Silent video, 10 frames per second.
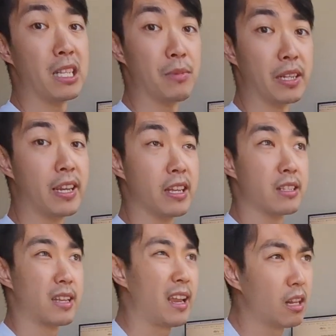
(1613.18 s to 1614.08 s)
kits.
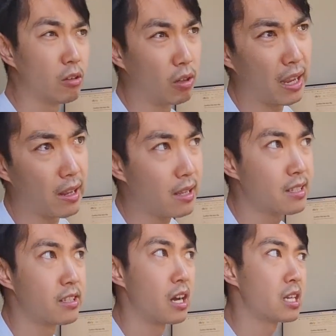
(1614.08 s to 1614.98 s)
And look, a
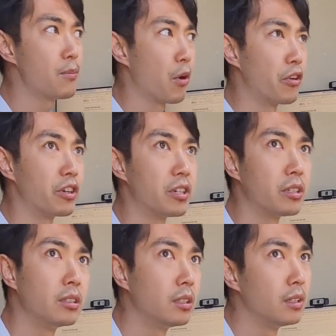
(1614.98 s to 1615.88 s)
starter motor
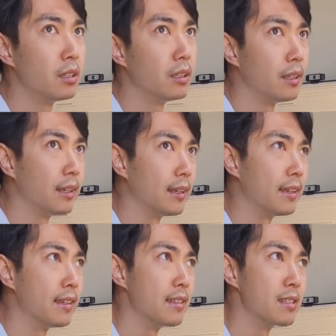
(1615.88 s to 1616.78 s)

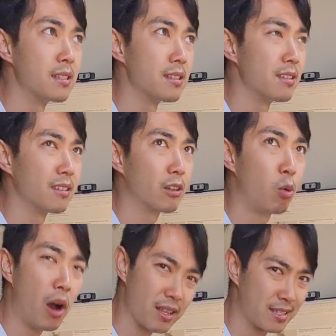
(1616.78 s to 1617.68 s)
is
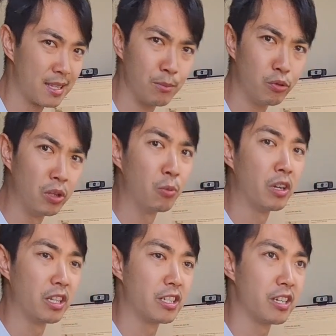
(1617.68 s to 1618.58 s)
quite simple in what
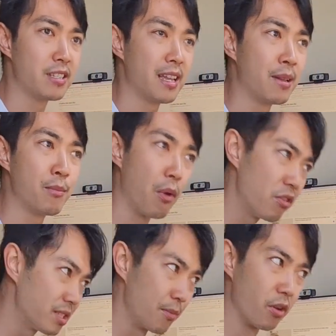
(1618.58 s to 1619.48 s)
it does. And
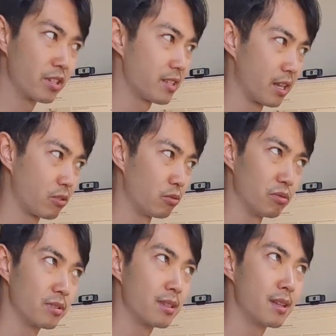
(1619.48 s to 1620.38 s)
most
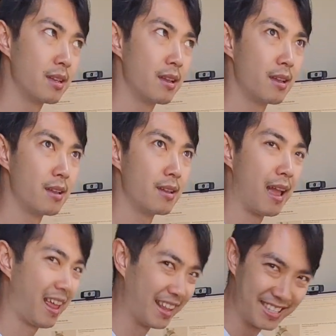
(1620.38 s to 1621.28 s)
motorcycles,
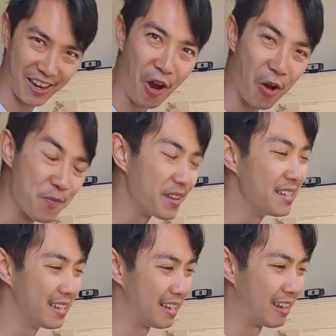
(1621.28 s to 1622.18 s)
at least I hope,
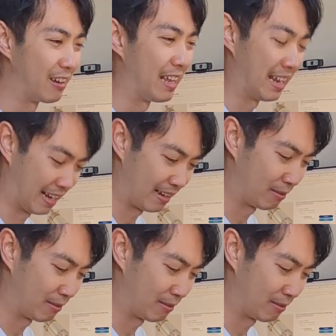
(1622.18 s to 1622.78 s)
and